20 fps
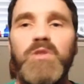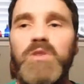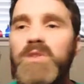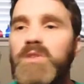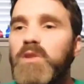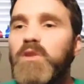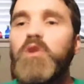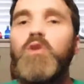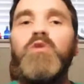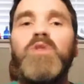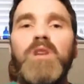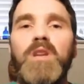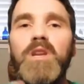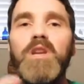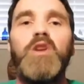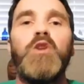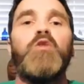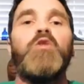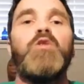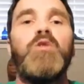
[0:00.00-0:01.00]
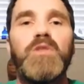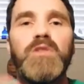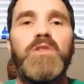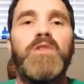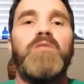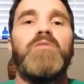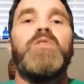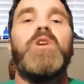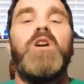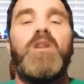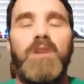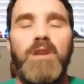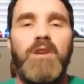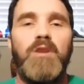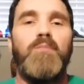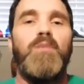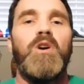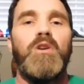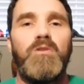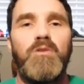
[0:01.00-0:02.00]
just so you can hear yourself talking
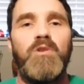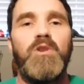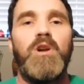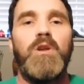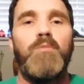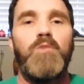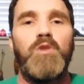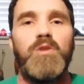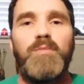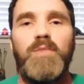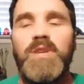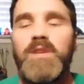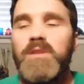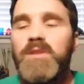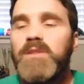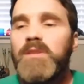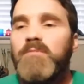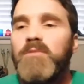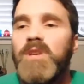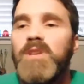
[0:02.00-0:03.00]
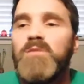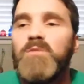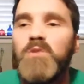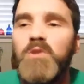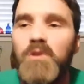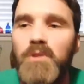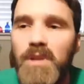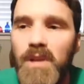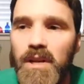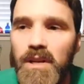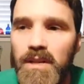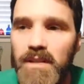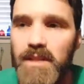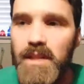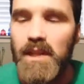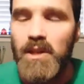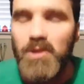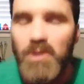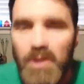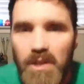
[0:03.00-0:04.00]
about your numbers. Because sometimes when you're kind of
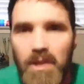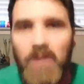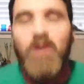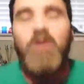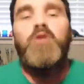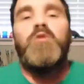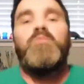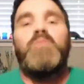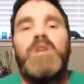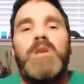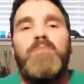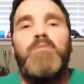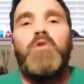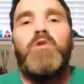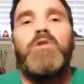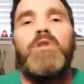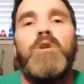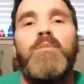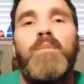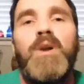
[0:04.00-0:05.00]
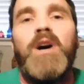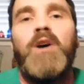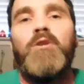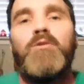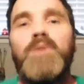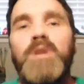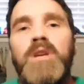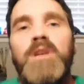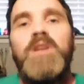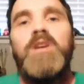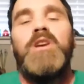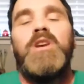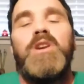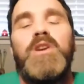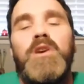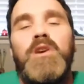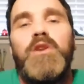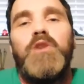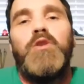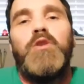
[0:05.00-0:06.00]
teaching other people about
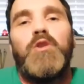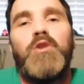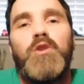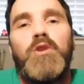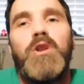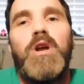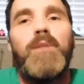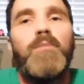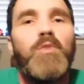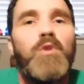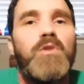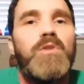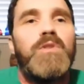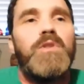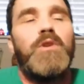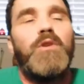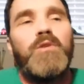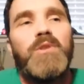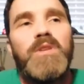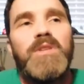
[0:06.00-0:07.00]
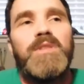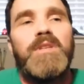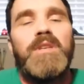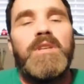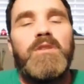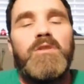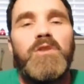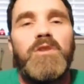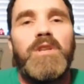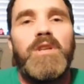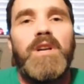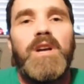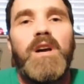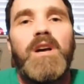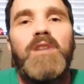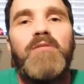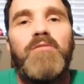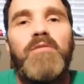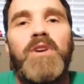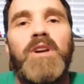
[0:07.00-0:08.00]
your numbers and your disease, you're going to
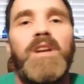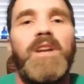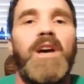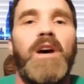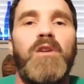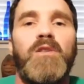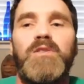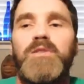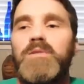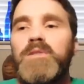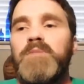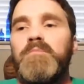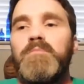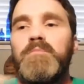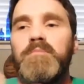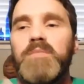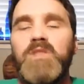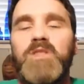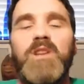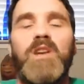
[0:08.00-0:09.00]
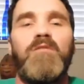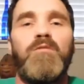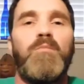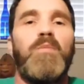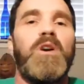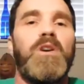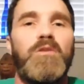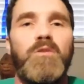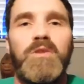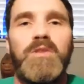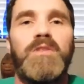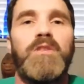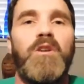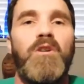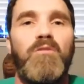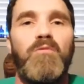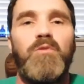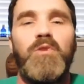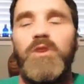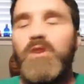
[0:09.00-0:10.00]
kind of find out some stuff about
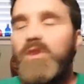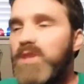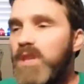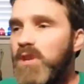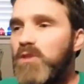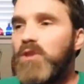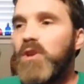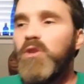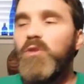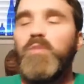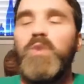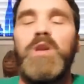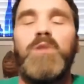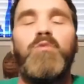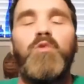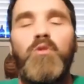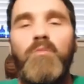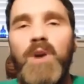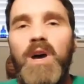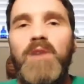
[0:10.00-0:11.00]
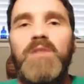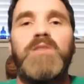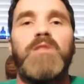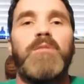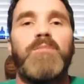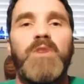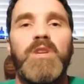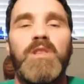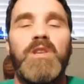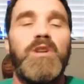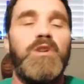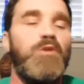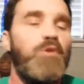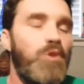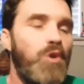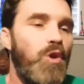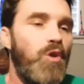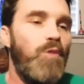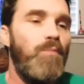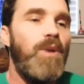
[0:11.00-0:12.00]
yourself. When you teach other people about something that you
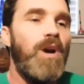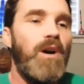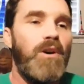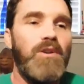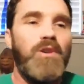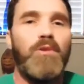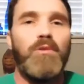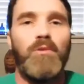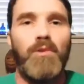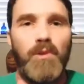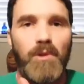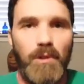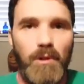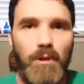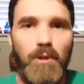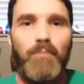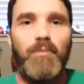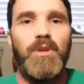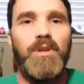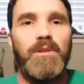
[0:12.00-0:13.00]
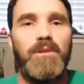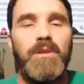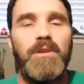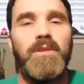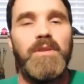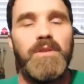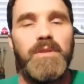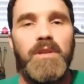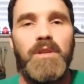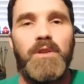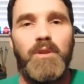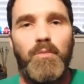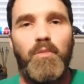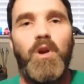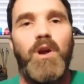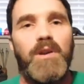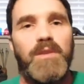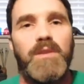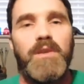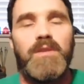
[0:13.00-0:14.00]
know about, you learn a little bit in the
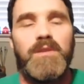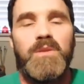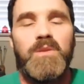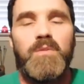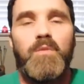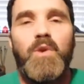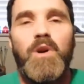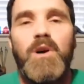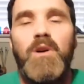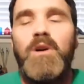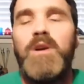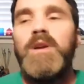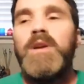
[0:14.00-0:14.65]
process as well.